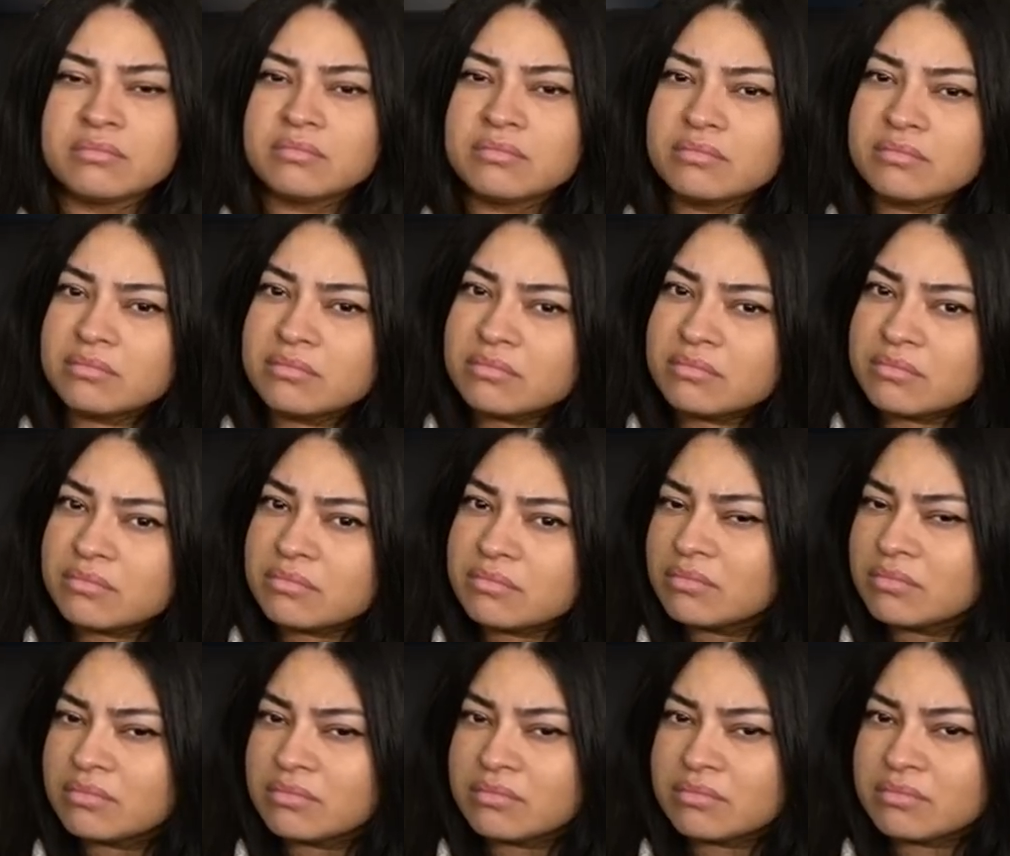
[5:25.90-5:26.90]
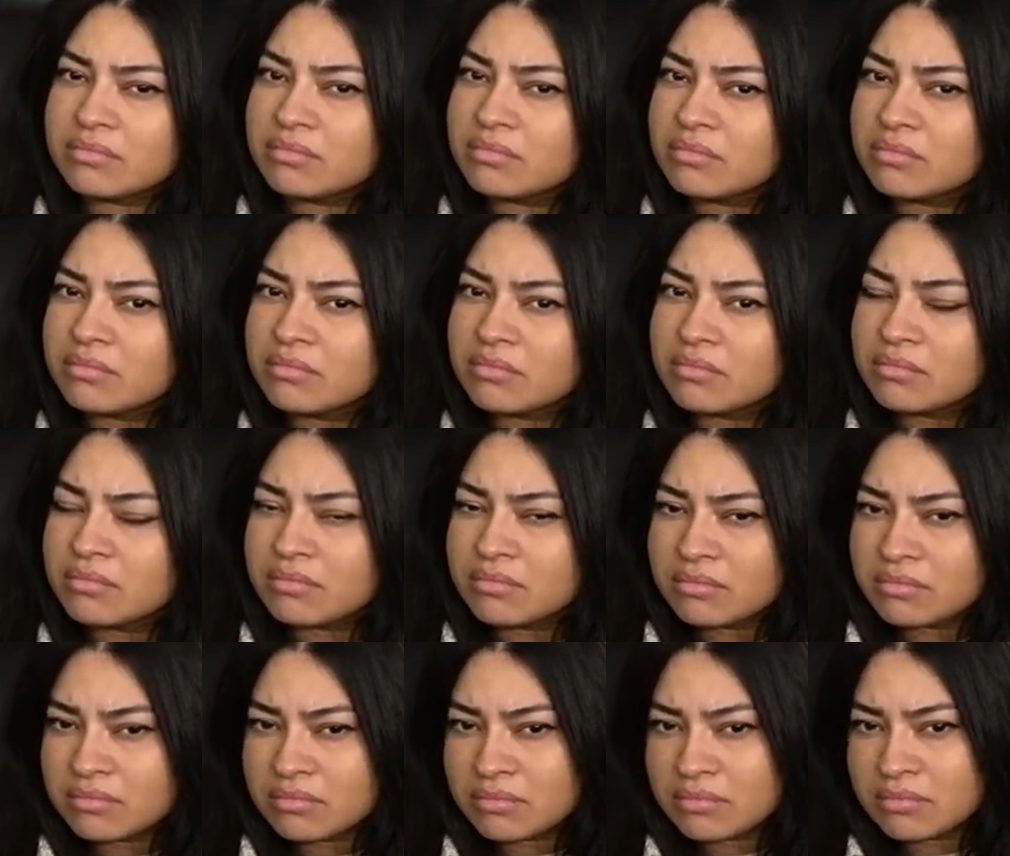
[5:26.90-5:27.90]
No words are spoken by the person on screen.